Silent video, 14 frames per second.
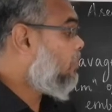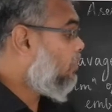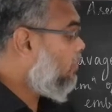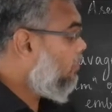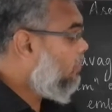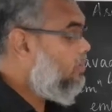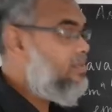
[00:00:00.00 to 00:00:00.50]

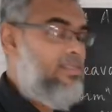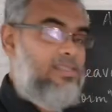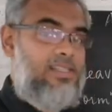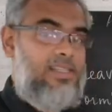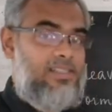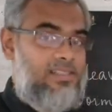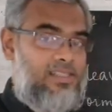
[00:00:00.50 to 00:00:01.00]

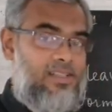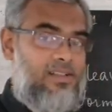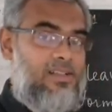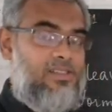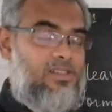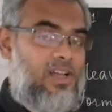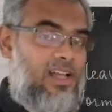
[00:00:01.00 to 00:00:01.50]
those things,
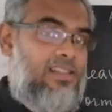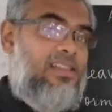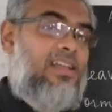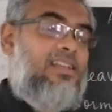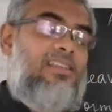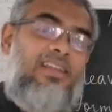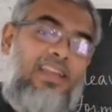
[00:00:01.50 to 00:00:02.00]
so
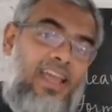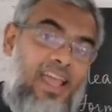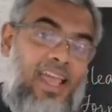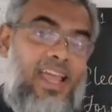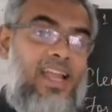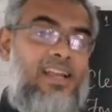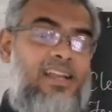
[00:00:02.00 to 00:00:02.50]
other than
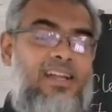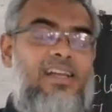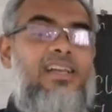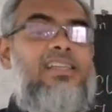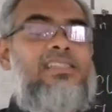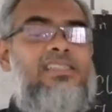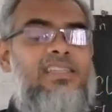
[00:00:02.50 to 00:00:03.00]

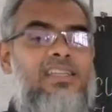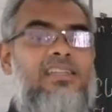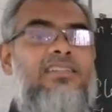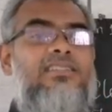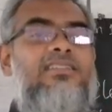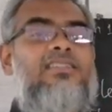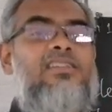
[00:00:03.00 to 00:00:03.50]
egg,
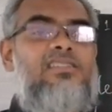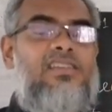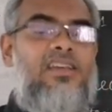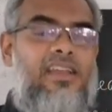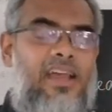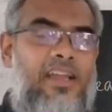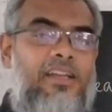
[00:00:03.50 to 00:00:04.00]
synergids
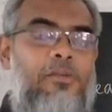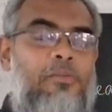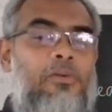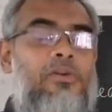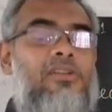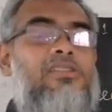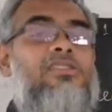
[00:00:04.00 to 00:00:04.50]
or
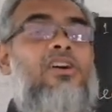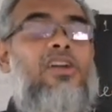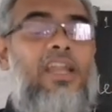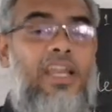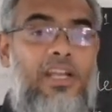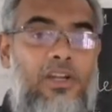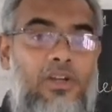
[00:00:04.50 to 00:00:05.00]
antipodals or
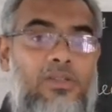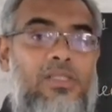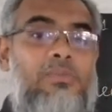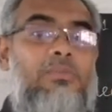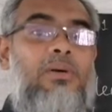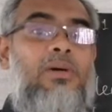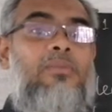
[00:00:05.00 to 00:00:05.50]

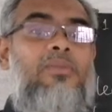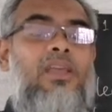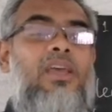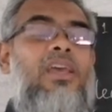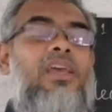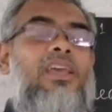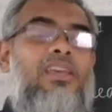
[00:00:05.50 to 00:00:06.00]
endosperm,
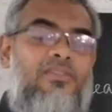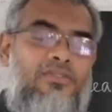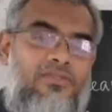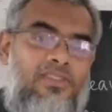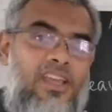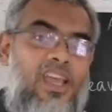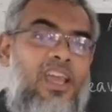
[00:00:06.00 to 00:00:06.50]

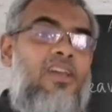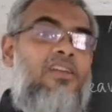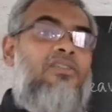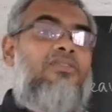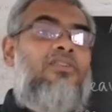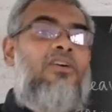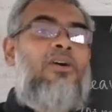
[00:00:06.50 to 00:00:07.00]
if
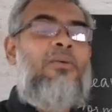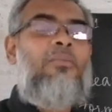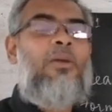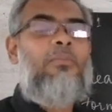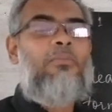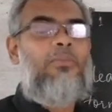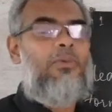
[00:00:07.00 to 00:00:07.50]
they form
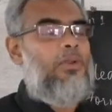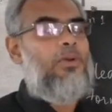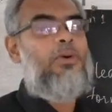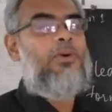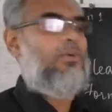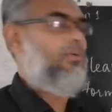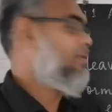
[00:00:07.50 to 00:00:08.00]

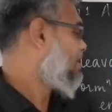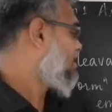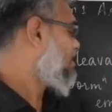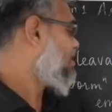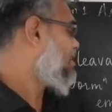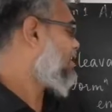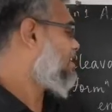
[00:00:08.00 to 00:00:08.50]
embryo,
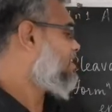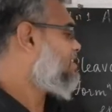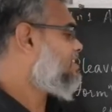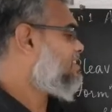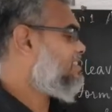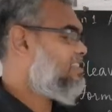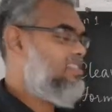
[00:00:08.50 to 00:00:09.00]
that
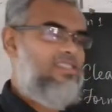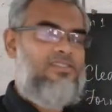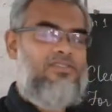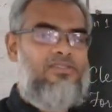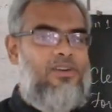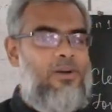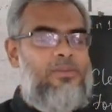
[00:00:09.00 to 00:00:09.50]
is
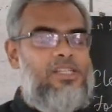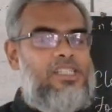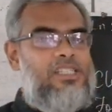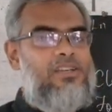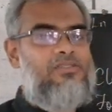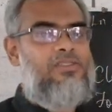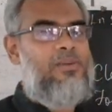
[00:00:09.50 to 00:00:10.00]

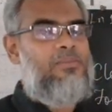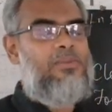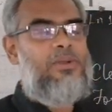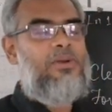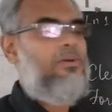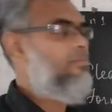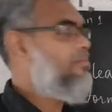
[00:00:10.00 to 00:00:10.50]
formation of
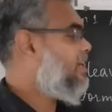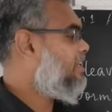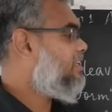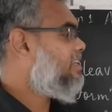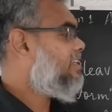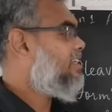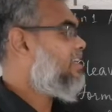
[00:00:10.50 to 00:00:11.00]
embryo by
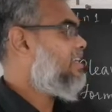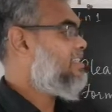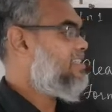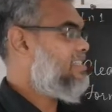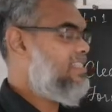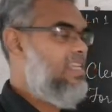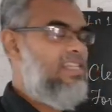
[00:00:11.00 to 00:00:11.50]

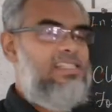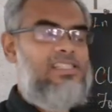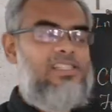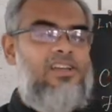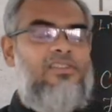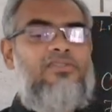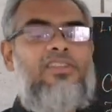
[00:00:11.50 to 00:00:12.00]
cells
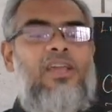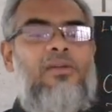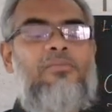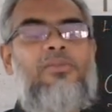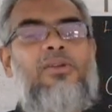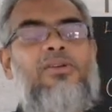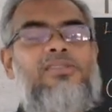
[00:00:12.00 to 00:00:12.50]
of the
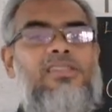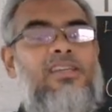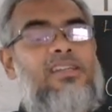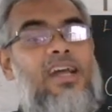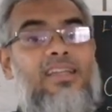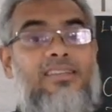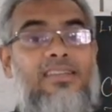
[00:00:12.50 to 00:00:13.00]
embryo sac
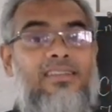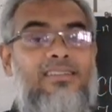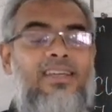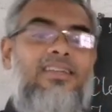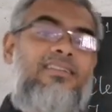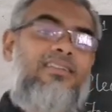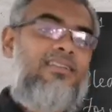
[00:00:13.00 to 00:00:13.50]
other
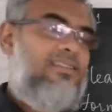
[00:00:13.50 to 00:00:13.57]
than